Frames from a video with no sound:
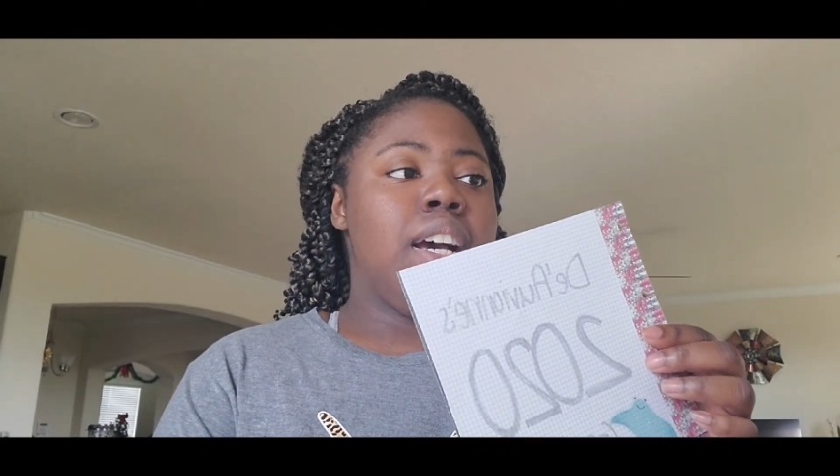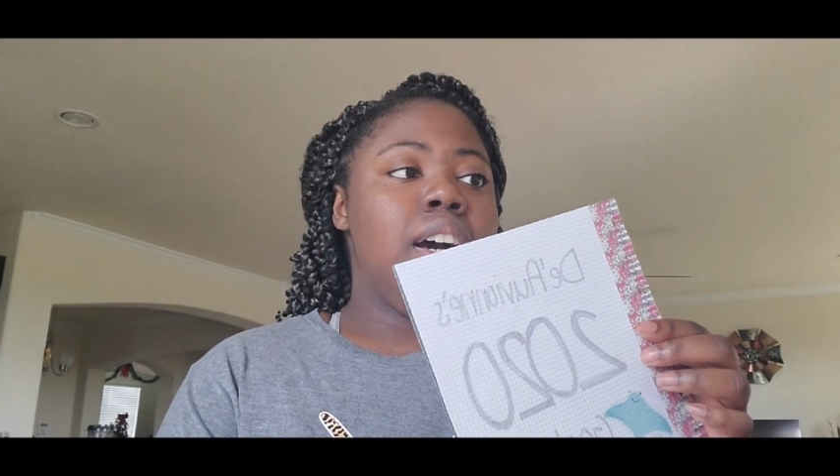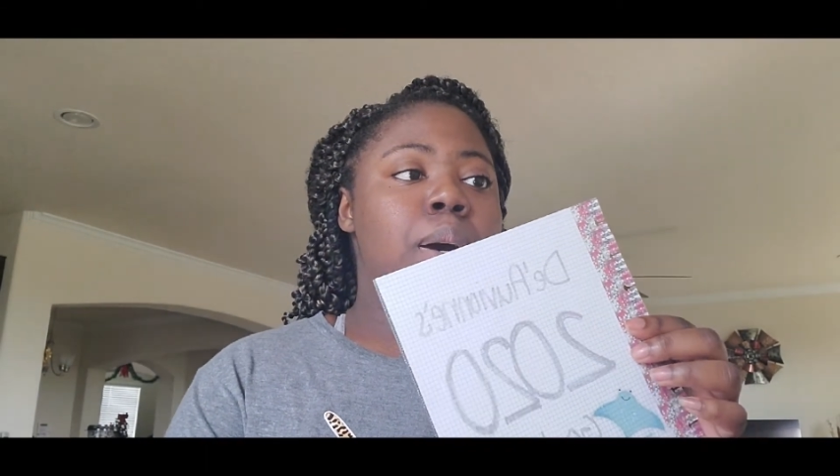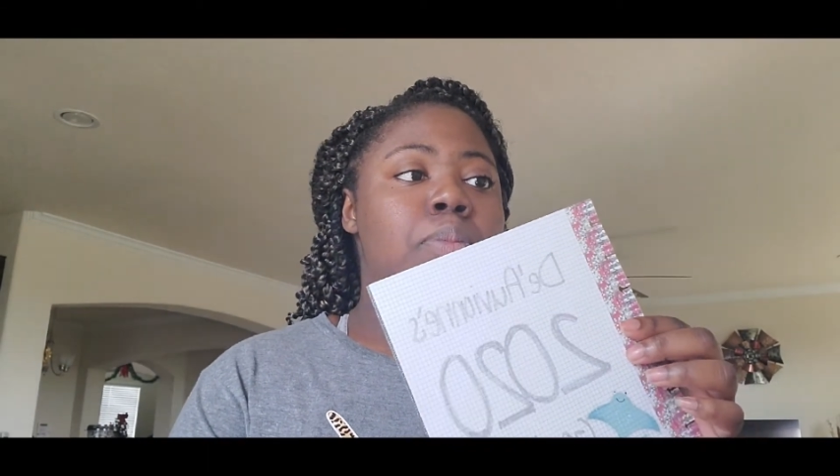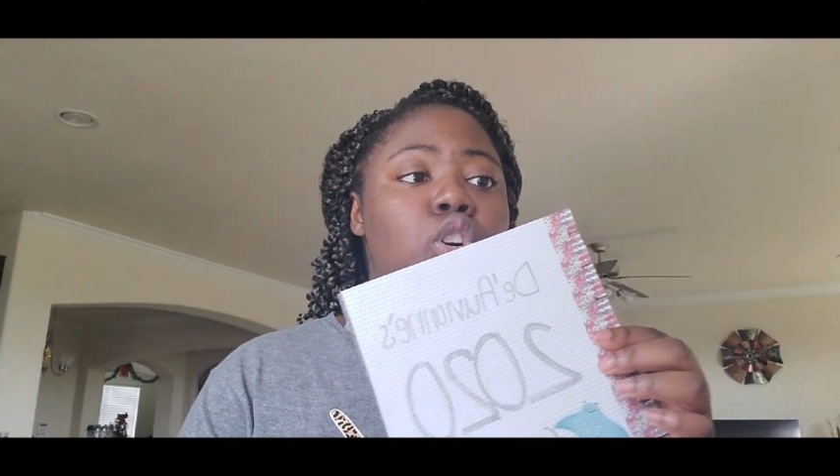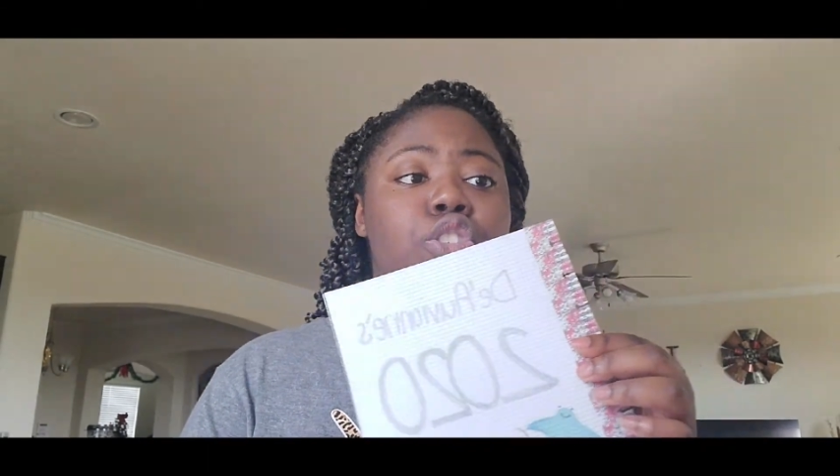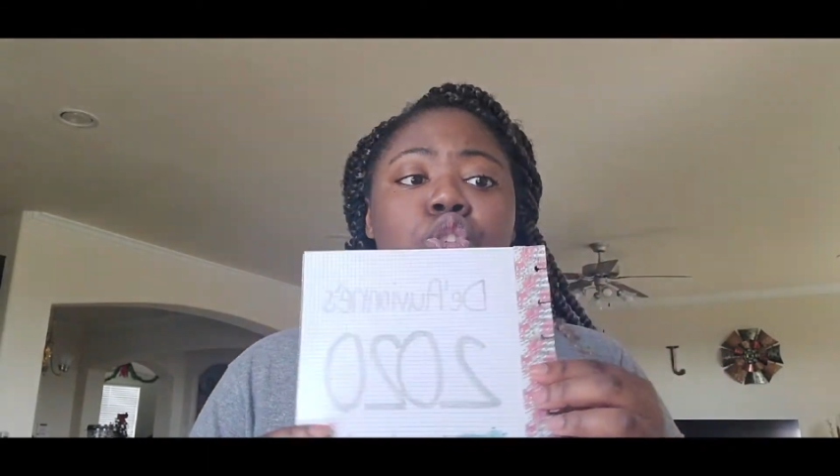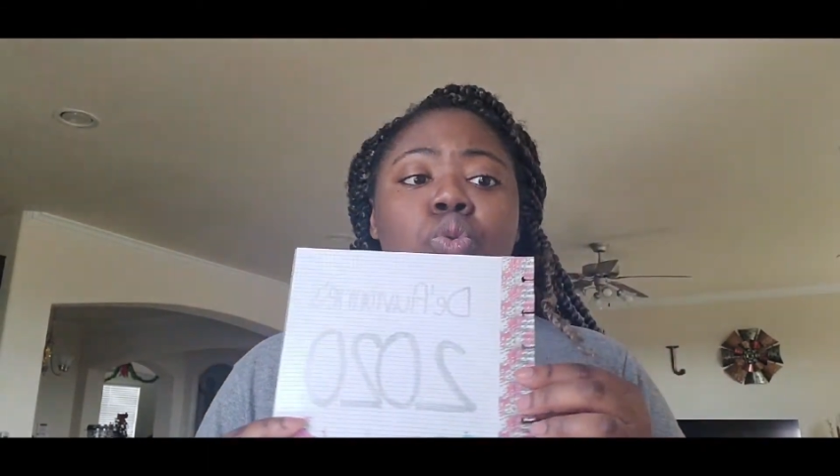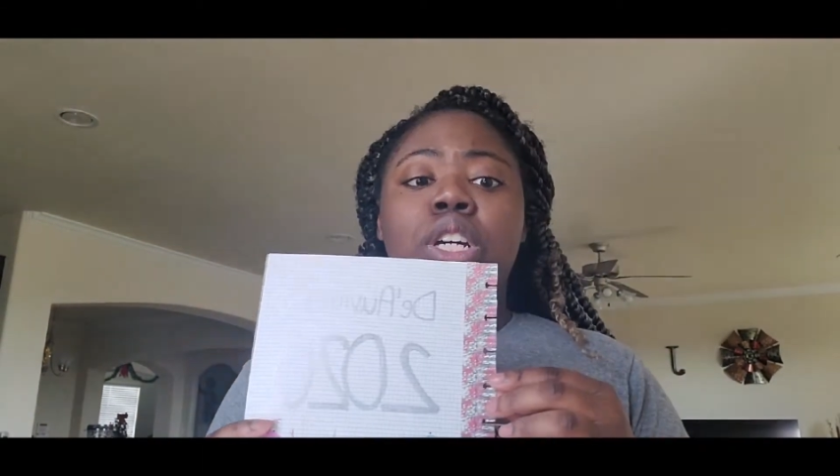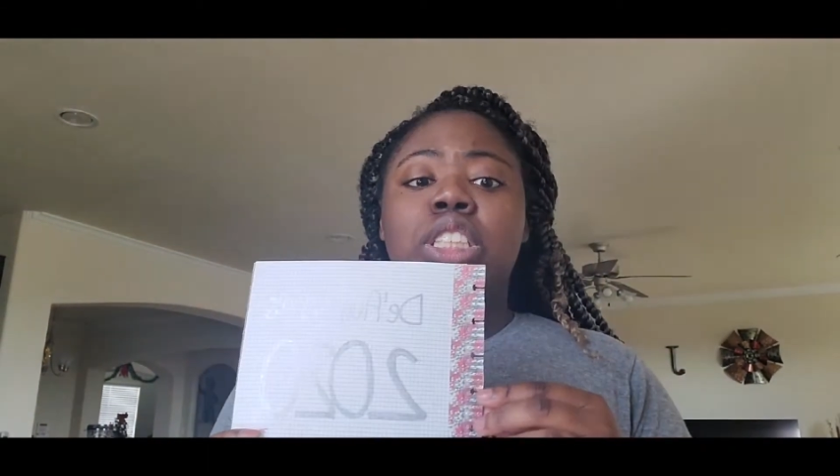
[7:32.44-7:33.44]
Or if you
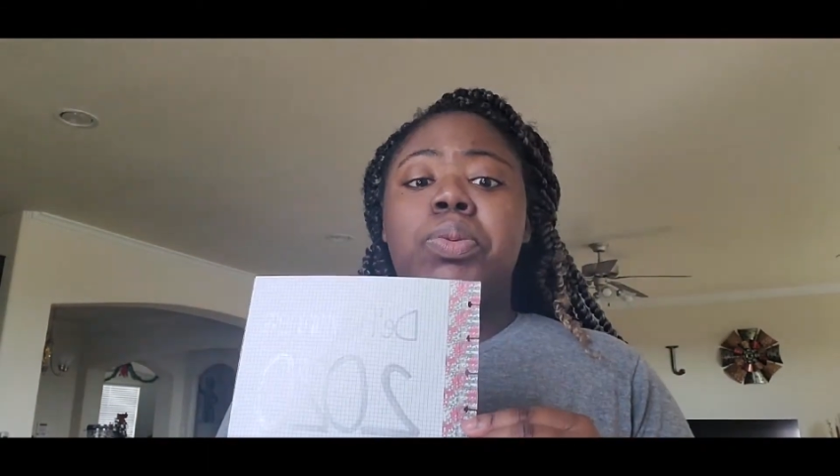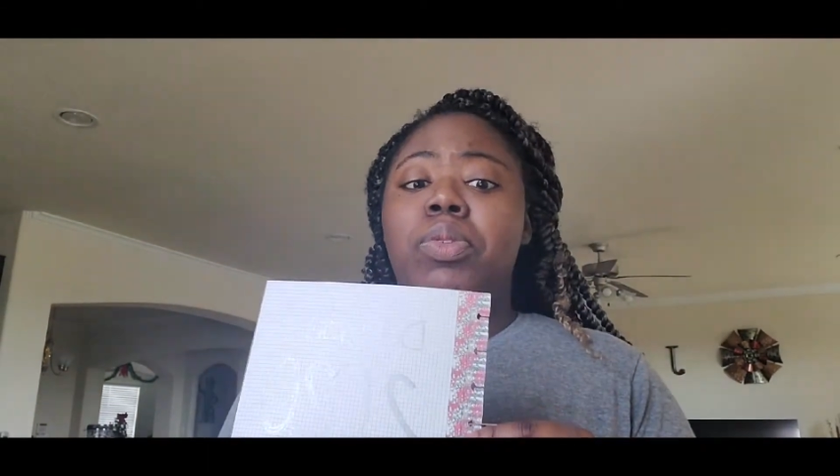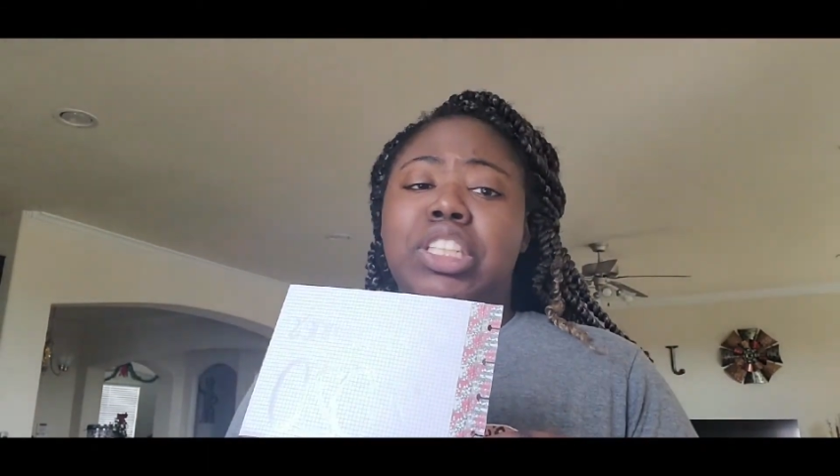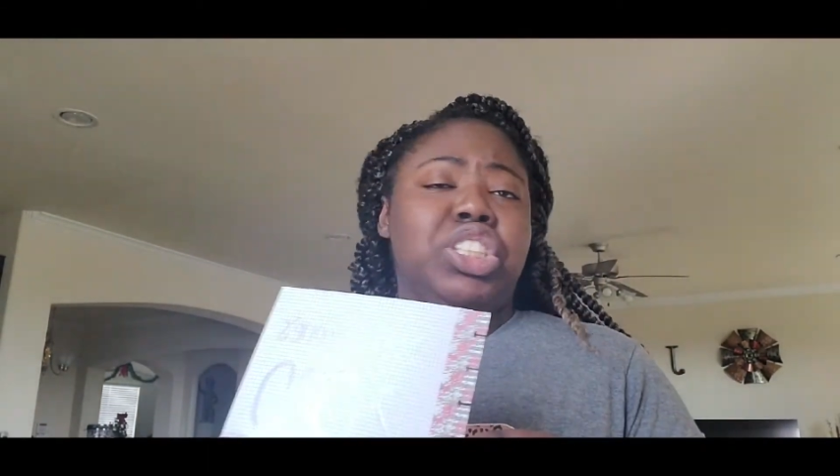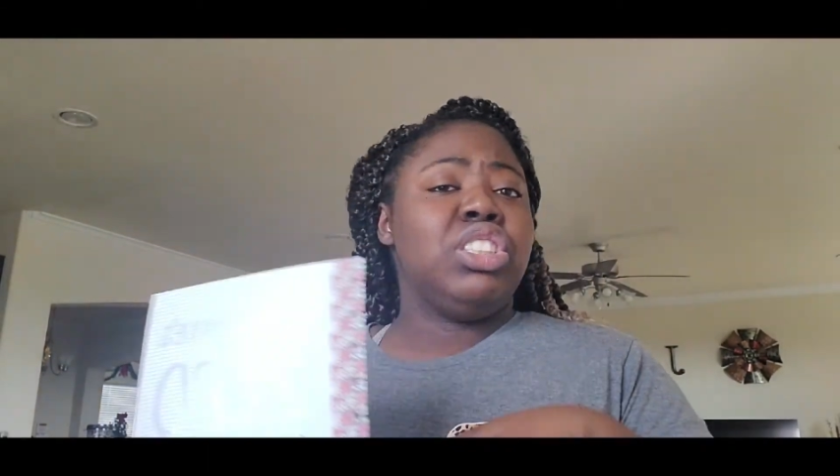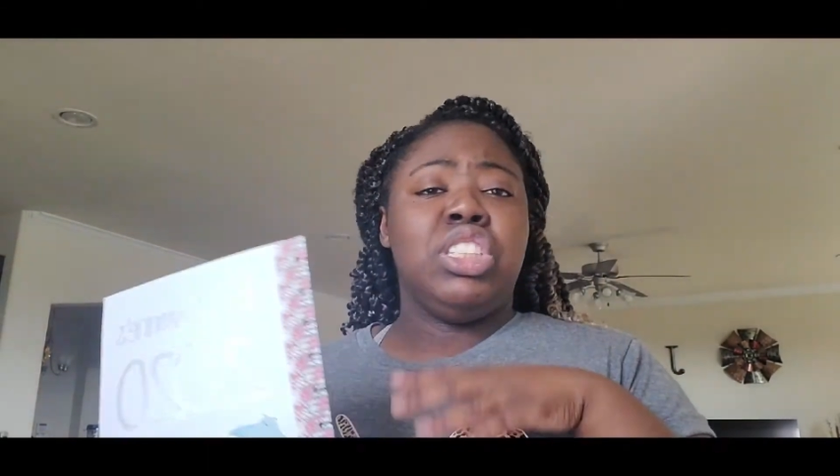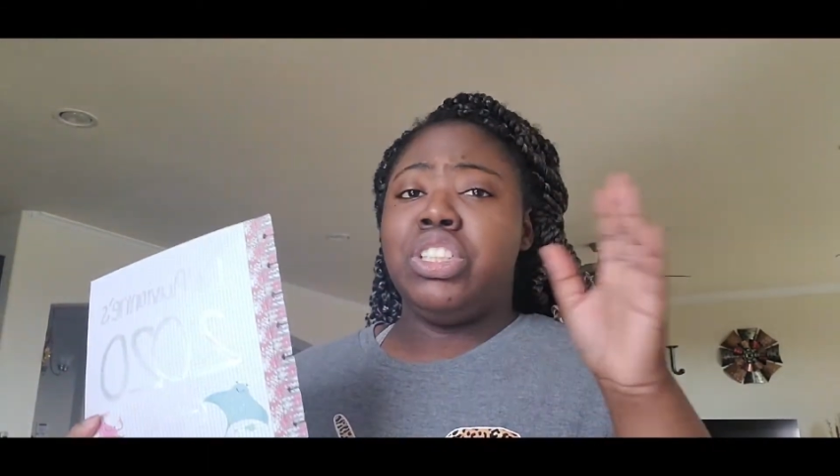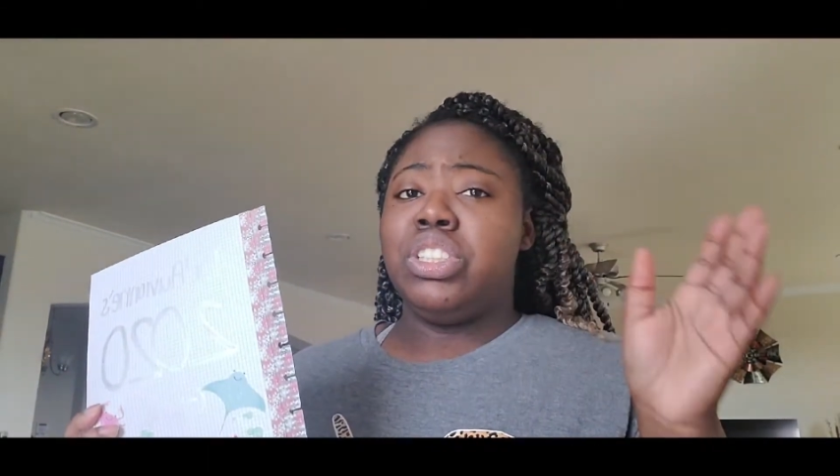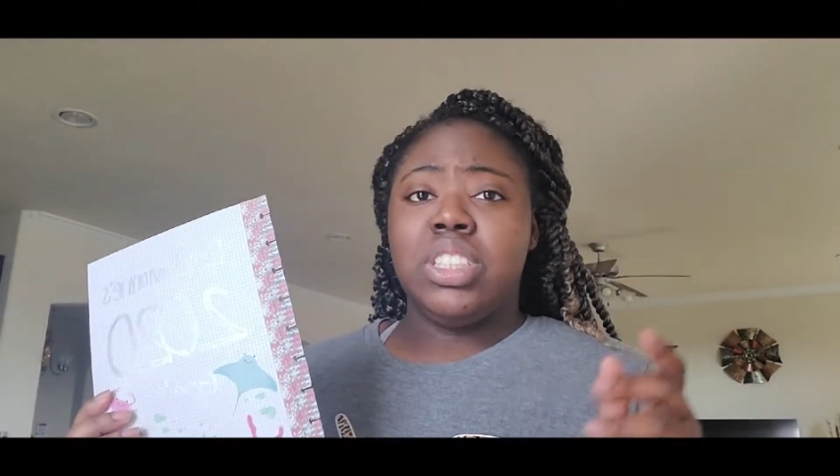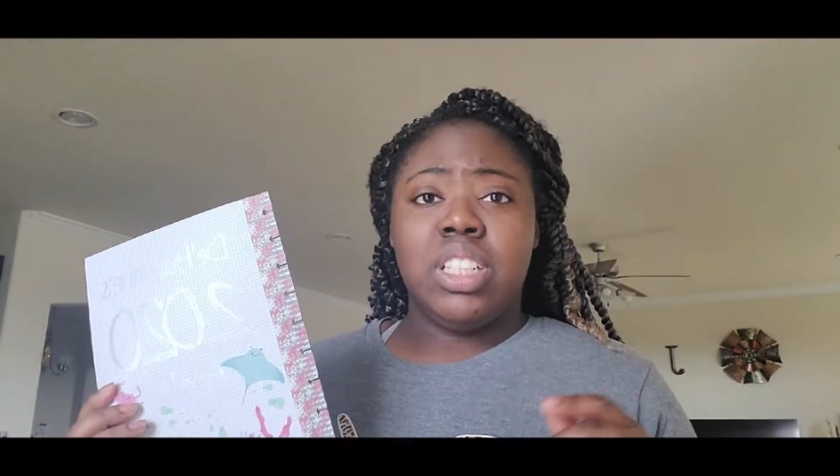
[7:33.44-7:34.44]
want inspiration
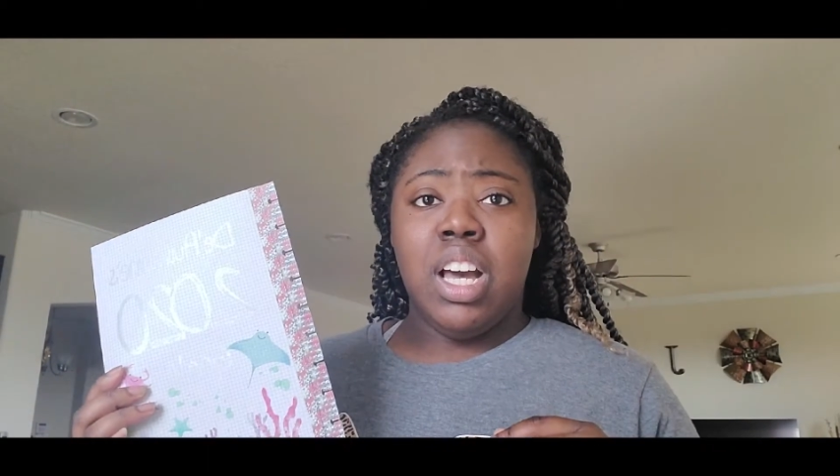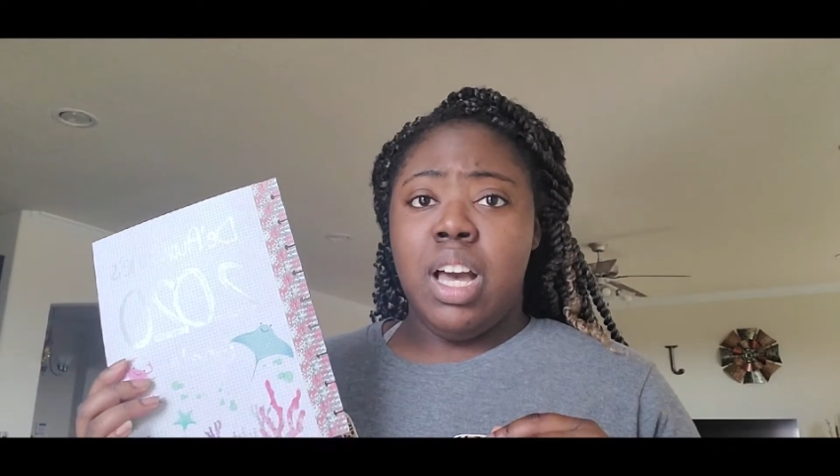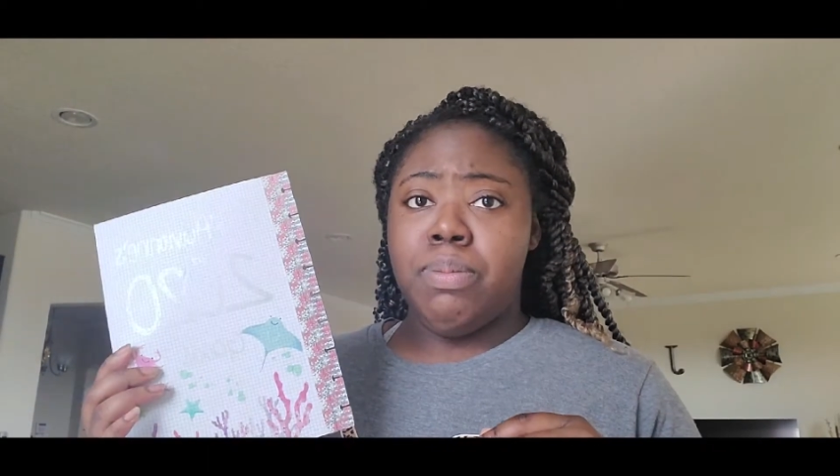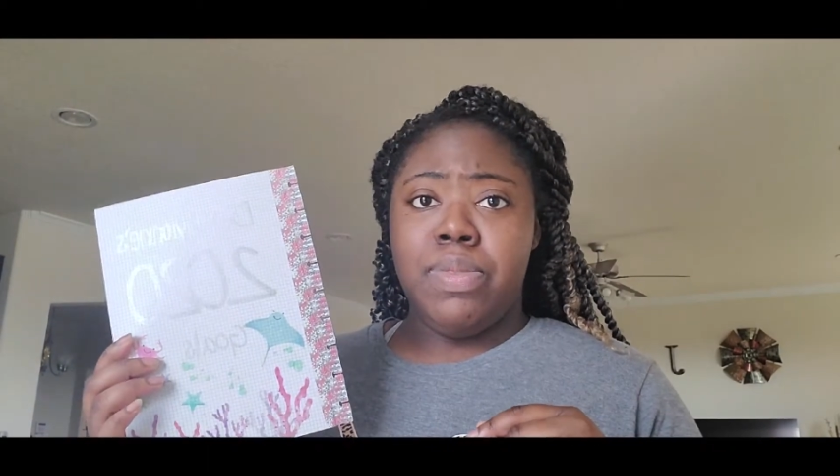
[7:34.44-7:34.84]
years to come,